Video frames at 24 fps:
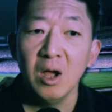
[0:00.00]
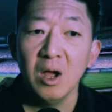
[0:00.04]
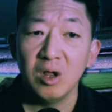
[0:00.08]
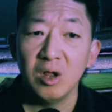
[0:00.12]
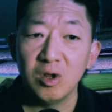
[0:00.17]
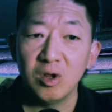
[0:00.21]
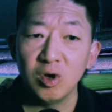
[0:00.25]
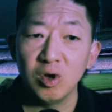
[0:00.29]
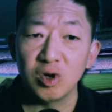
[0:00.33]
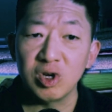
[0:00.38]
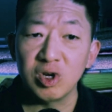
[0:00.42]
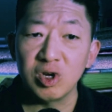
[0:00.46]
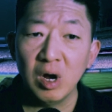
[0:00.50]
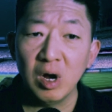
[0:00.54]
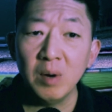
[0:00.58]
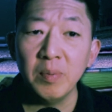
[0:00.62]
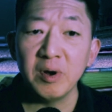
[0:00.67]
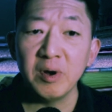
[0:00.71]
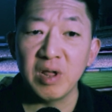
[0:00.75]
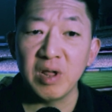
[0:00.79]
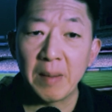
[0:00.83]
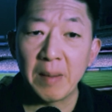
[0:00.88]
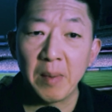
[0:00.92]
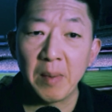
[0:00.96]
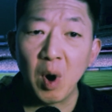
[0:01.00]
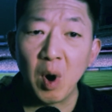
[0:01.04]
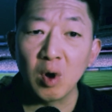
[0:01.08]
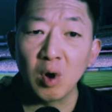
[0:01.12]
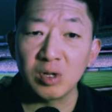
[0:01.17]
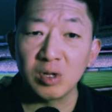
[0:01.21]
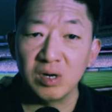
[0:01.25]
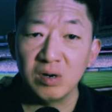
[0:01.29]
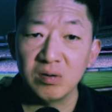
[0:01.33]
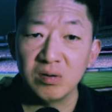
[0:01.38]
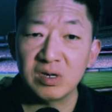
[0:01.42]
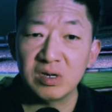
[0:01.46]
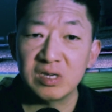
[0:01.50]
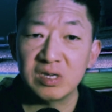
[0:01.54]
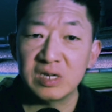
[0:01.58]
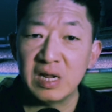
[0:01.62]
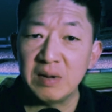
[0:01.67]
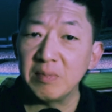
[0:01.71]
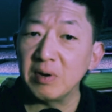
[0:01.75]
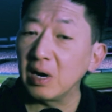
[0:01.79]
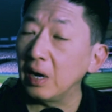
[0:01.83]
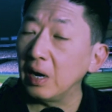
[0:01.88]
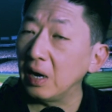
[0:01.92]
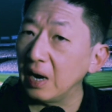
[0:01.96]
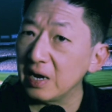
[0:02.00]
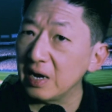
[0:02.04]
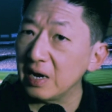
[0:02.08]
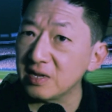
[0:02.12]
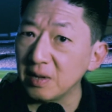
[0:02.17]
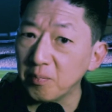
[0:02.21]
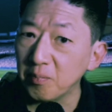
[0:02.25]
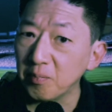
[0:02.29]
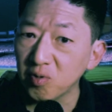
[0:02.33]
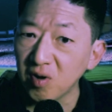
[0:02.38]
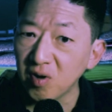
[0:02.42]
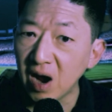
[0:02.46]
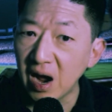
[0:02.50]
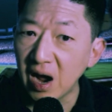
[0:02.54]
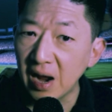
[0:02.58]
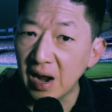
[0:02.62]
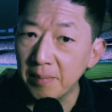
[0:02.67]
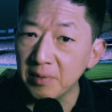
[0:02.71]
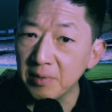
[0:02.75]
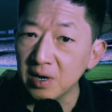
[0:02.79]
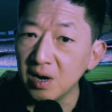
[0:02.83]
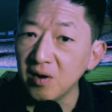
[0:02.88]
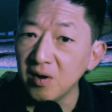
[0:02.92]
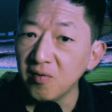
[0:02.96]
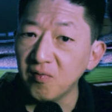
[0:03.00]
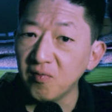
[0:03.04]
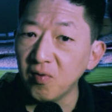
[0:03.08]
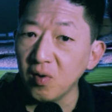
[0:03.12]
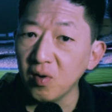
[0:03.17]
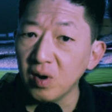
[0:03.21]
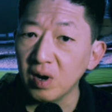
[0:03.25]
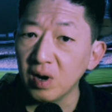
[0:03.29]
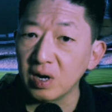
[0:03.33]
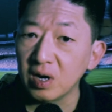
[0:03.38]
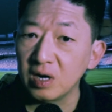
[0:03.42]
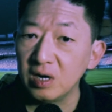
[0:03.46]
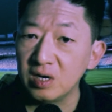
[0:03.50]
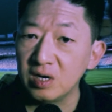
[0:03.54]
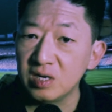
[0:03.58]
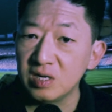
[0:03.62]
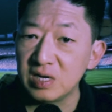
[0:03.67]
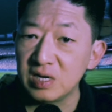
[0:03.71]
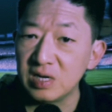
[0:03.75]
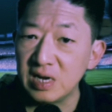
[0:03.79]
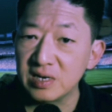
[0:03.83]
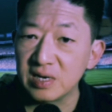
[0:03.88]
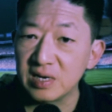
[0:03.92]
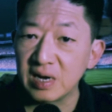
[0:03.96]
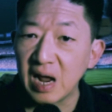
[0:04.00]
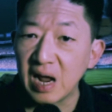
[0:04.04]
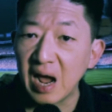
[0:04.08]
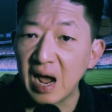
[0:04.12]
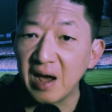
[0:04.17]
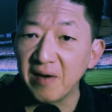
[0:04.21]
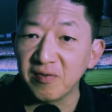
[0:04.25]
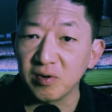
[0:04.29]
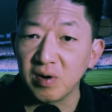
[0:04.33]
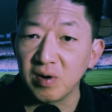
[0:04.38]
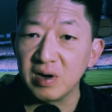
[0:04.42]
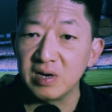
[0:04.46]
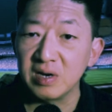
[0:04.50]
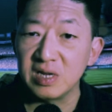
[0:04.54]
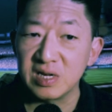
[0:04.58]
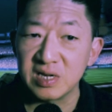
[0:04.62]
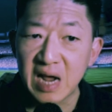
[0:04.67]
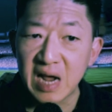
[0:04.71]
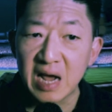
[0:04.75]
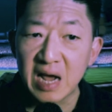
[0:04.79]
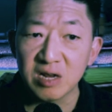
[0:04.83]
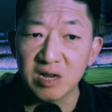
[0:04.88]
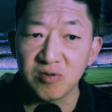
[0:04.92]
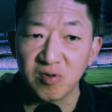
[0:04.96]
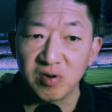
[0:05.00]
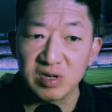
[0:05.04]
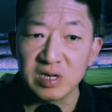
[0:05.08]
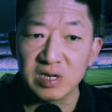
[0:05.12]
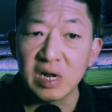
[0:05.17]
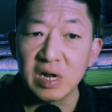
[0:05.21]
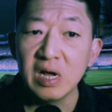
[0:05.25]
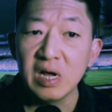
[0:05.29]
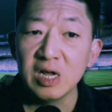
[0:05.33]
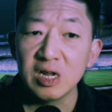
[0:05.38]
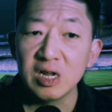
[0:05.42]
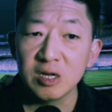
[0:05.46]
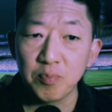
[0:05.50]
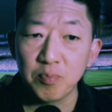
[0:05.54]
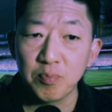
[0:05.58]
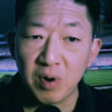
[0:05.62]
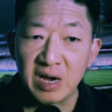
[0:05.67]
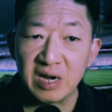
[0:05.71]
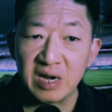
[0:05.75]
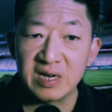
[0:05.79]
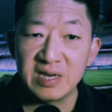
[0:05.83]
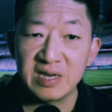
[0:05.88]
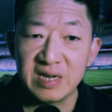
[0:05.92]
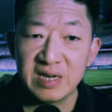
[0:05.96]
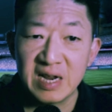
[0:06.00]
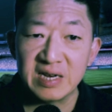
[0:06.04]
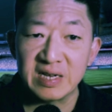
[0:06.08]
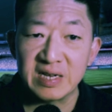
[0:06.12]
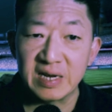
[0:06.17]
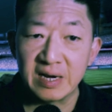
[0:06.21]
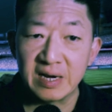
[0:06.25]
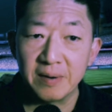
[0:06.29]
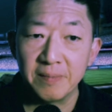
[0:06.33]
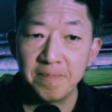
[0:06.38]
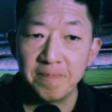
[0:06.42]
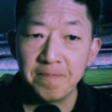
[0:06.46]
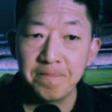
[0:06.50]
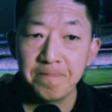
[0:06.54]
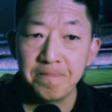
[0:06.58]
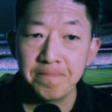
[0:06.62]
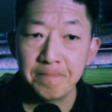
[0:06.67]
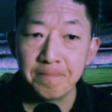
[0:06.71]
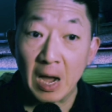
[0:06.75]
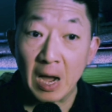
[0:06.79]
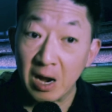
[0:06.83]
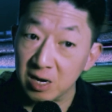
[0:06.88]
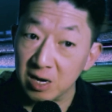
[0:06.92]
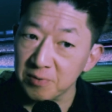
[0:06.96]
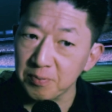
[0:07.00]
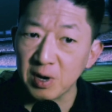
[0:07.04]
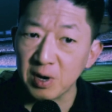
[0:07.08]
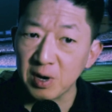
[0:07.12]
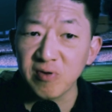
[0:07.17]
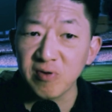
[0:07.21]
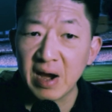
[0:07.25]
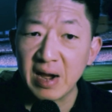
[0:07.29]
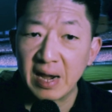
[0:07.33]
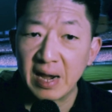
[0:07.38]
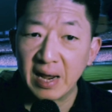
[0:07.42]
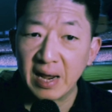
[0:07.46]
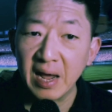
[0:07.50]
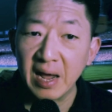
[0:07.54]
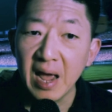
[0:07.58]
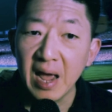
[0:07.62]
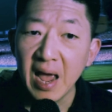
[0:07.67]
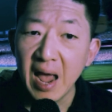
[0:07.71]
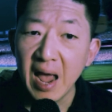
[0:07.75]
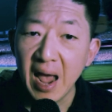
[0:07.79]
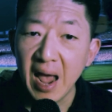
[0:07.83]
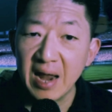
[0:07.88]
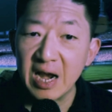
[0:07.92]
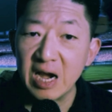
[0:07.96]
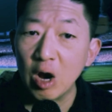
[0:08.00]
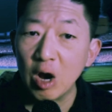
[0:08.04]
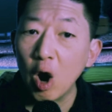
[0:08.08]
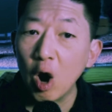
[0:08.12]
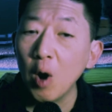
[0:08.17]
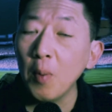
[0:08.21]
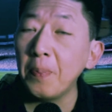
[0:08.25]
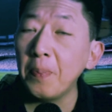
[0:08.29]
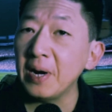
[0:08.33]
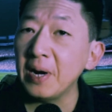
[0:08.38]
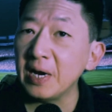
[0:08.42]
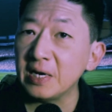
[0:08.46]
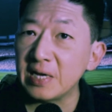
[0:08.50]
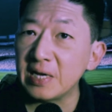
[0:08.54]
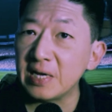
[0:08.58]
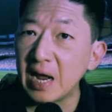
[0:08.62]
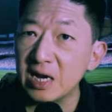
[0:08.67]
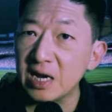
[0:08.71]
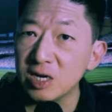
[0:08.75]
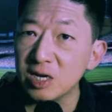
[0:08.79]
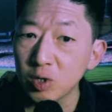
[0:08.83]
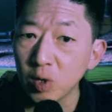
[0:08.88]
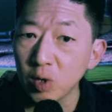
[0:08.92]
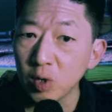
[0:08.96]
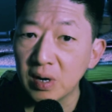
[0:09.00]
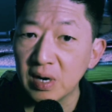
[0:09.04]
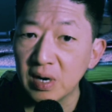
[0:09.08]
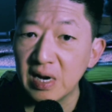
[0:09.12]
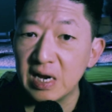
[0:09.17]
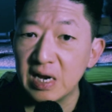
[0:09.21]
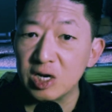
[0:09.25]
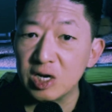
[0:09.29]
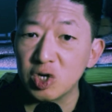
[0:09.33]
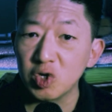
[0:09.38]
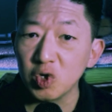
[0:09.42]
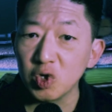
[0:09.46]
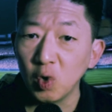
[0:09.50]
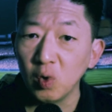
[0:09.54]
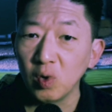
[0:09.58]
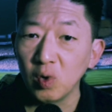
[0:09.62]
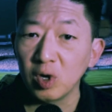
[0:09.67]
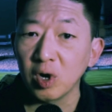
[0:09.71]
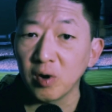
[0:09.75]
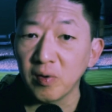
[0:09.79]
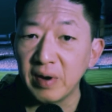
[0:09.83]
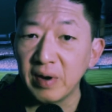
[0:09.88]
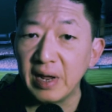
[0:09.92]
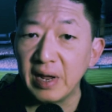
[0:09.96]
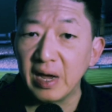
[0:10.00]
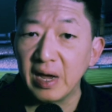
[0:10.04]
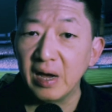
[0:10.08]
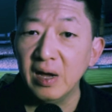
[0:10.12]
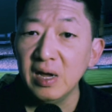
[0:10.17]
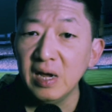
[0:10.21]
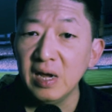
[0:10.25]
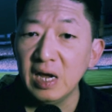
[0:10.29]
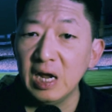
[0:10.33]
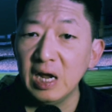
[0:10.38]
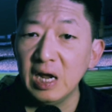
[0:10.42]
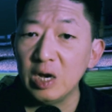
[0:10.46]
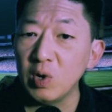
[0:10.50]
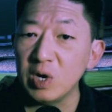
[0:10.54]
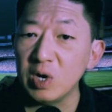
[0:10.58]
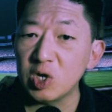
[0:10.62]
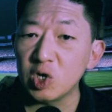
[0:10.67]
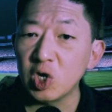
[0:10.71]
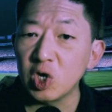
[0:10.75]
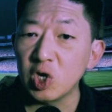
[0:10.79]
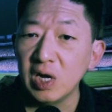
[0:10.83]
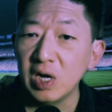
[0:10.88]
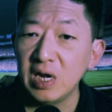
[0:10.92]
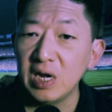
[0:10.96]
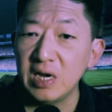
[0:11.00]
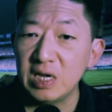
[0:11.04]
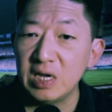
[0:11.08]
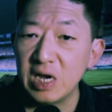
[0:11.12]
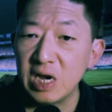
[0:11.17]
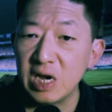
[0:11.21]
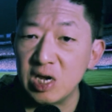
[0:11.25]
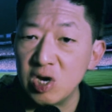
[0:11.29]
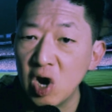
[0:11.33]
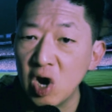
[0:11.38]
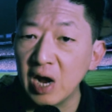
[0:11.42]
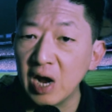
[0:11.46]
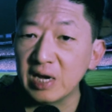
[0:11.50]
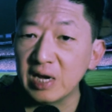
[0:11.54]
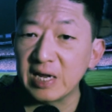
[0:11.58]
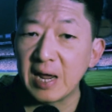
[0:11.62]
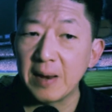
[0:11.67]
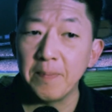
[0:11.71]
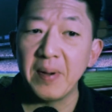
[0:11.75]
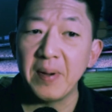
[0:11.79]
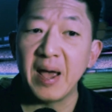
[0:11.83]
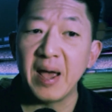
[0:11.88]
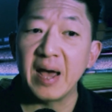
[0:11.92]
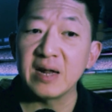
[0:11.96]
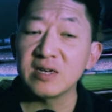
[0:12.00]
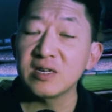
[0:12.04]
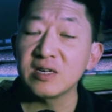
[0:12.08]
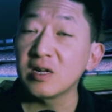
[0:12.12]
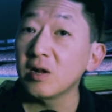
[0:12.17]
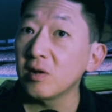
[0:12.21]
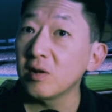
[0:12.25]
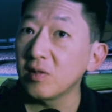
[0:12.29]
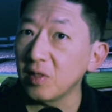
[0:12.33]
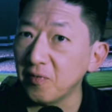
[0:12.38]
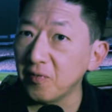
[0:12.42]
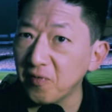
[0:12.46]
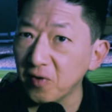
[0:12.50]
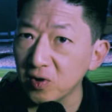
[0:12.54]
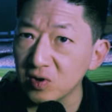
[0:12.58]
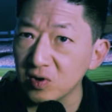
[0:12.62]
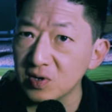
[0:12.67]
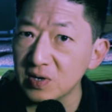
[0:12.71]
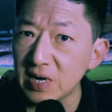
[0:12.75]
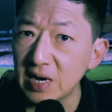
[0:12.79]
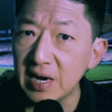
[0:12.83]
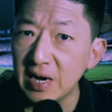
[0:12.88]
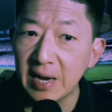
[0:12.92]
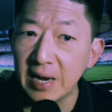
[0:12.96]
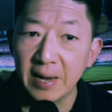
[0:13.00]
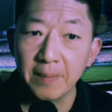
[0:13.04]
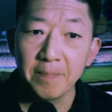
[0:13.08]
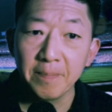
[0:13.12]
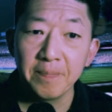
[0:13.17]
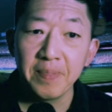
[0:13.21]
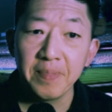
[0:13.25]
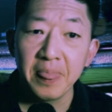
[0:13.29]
Yoshinobu Yamamoto seemed less than primed for a good season after a disastrous spring training, and an opening day start in Seoul, Korea, in which he did not get past the first inning.